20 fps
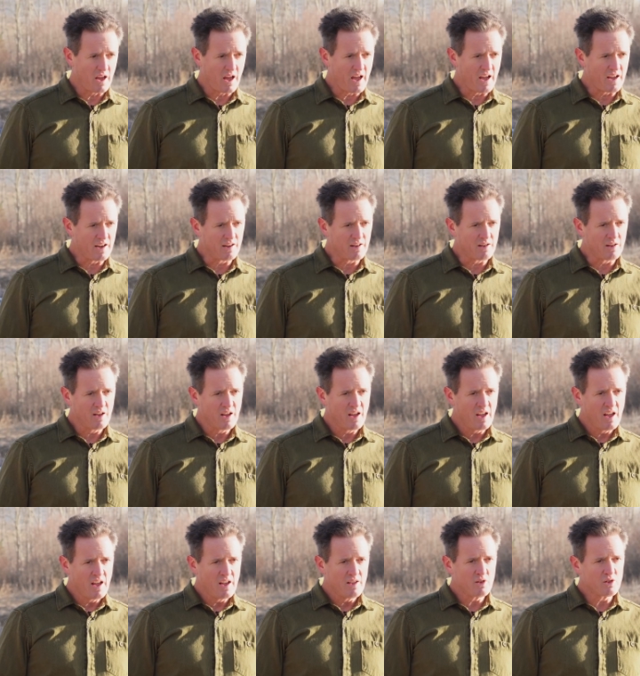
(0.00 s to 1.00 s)
and
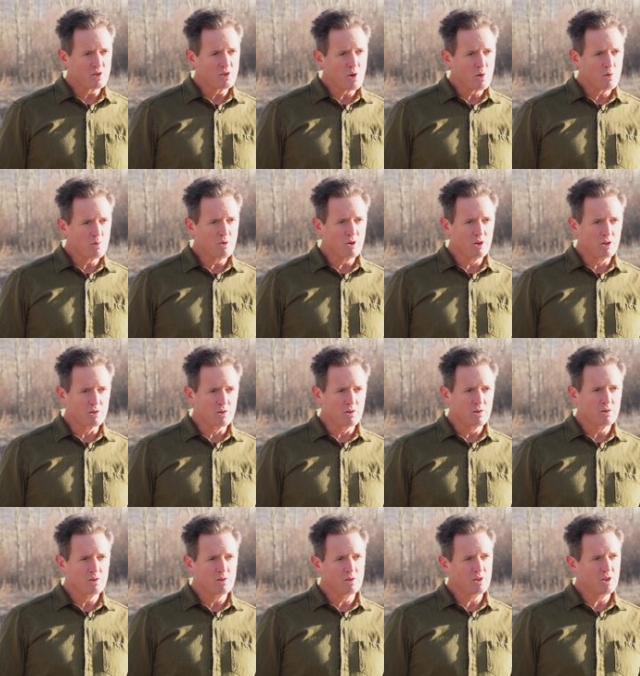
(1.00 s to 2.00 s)
there's no real
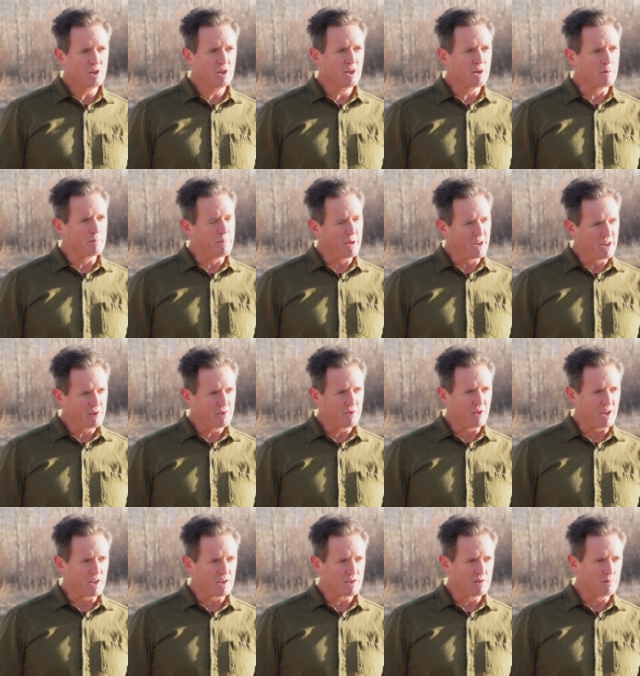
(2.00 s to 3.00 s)
clear
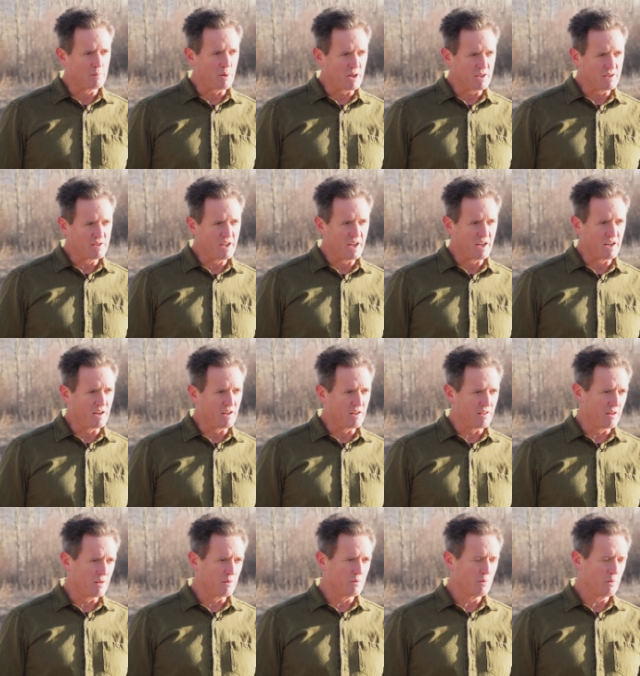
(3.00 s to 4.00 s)
benefit to Montana
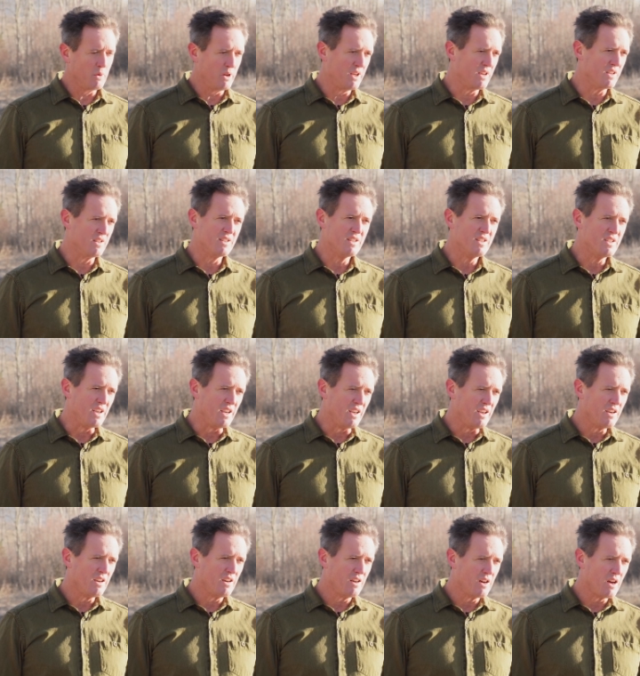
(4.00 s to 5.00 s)
that we can
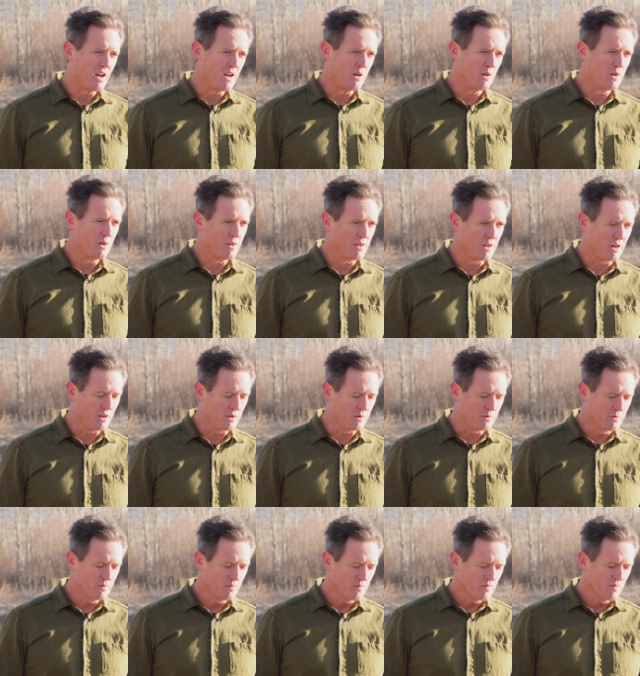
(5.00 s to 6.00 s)
see. The
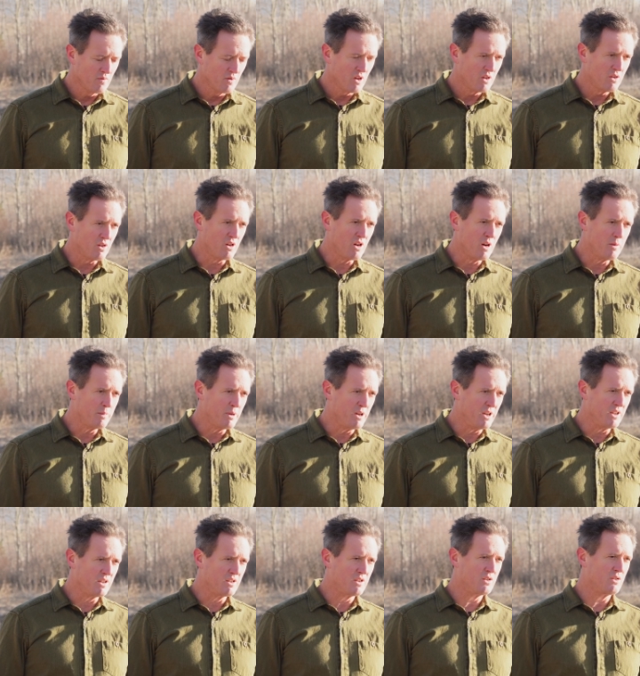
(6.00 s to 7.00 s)

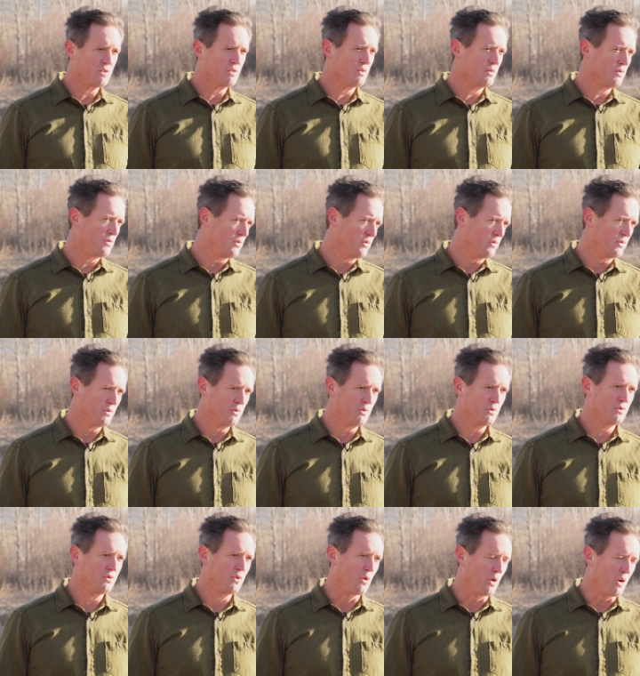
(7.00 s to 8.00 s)
company's
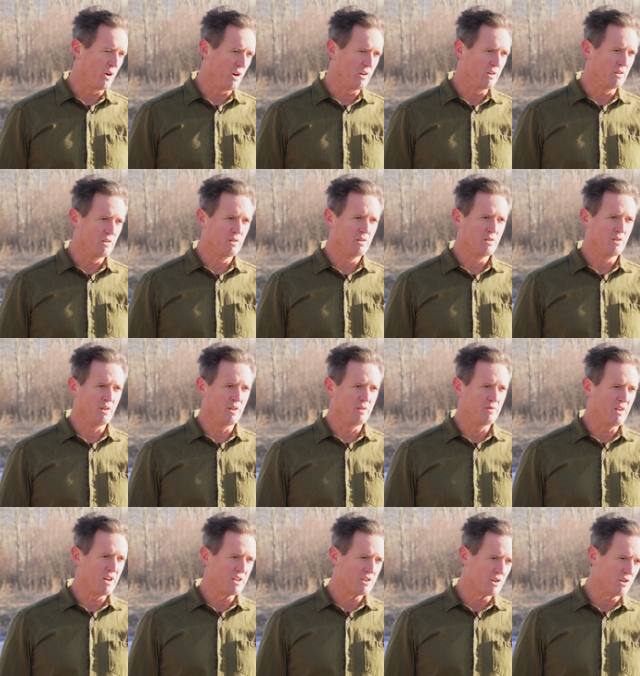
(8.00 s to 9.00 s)
foreign, the
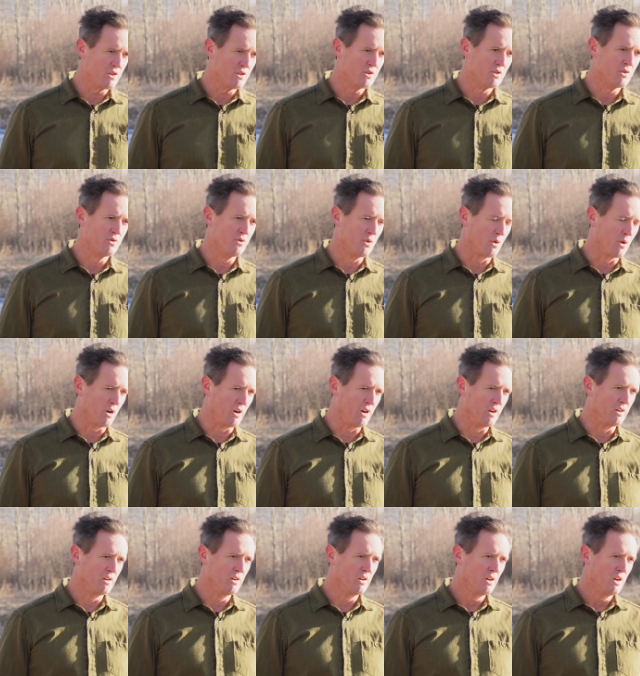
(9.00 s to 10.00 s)
investors are
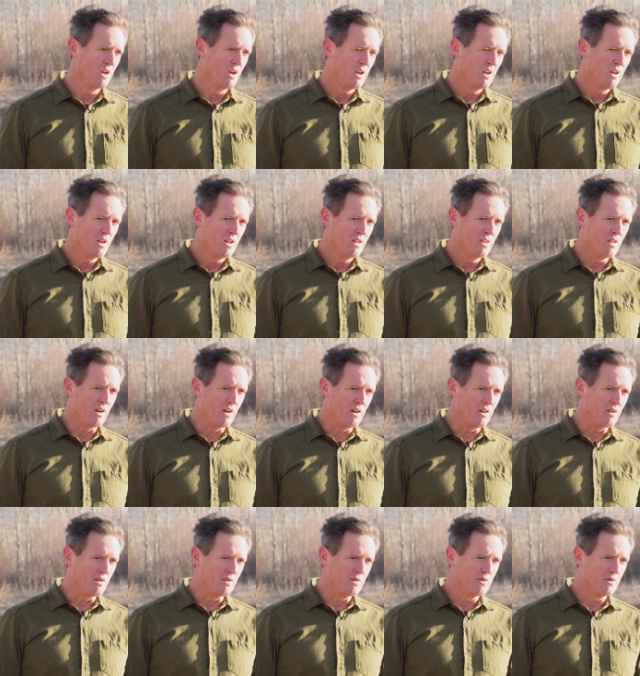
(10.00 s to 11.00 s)
foreign,
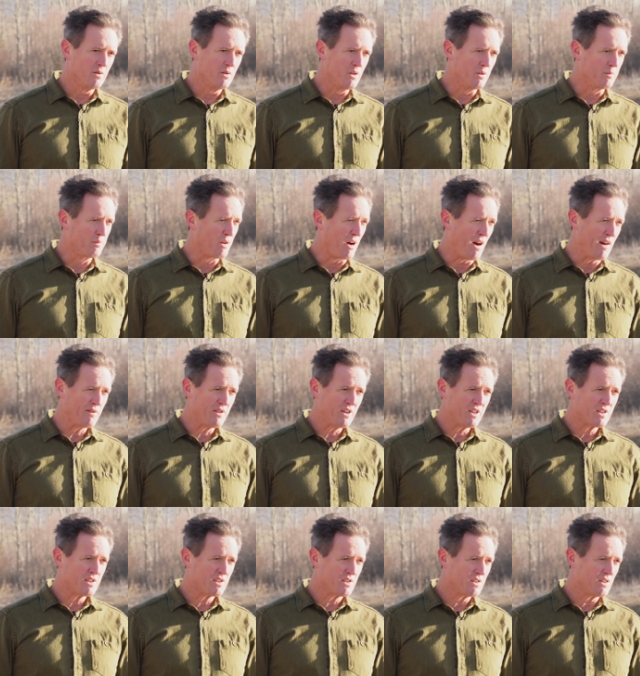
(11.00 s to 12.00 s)
the
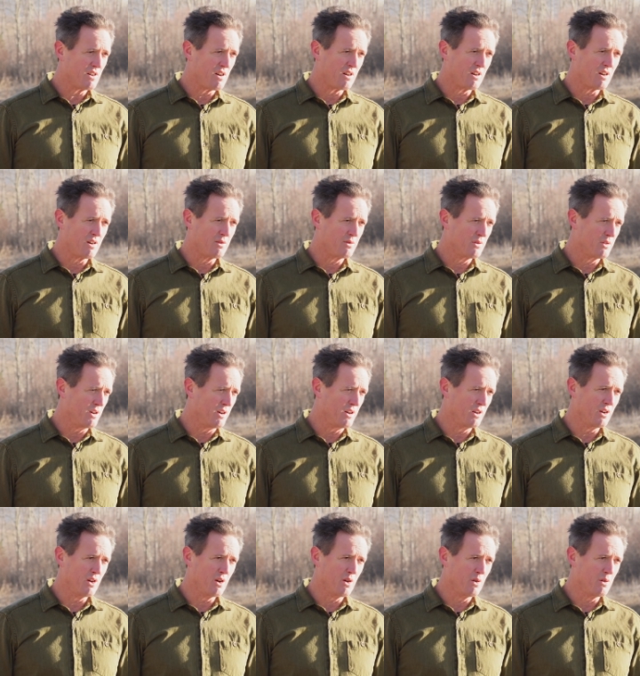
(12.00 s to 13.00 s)
profits are going to
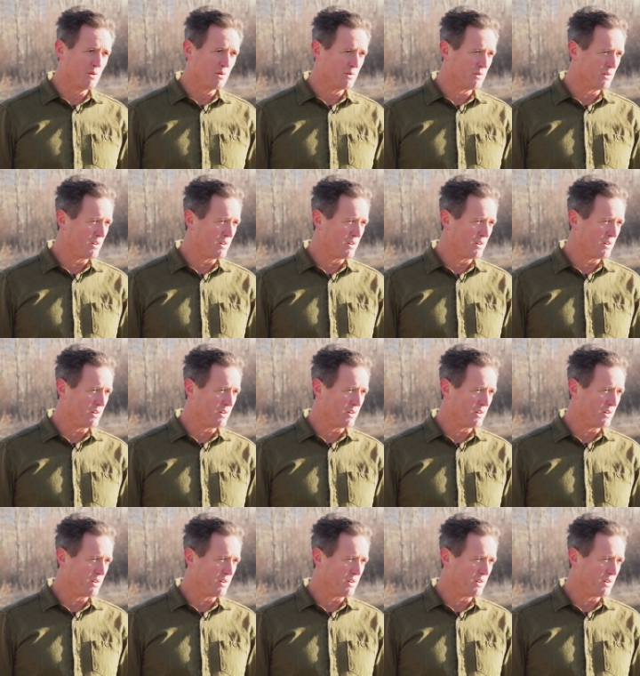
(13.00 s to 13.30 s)
go